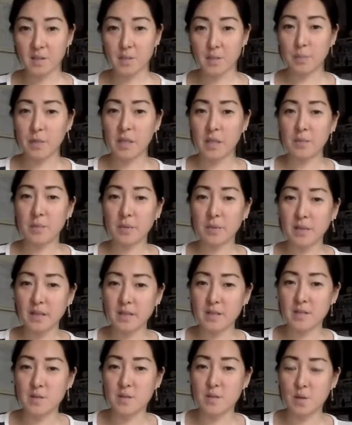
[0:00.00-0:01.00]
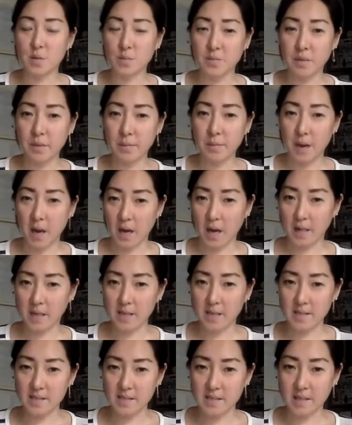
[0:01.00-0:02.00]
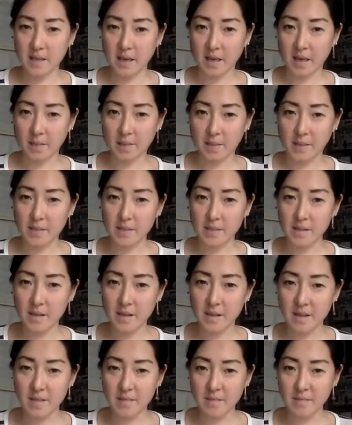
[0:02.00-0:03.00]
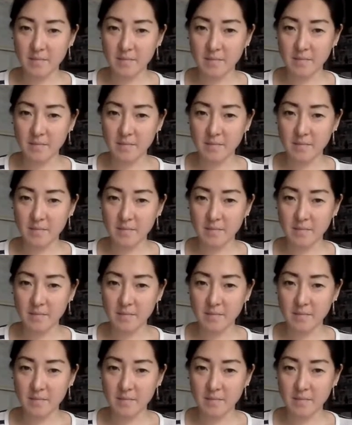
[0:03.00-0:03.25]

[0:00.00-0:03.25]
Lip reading: Do people exhume the bodies to get a piece of them?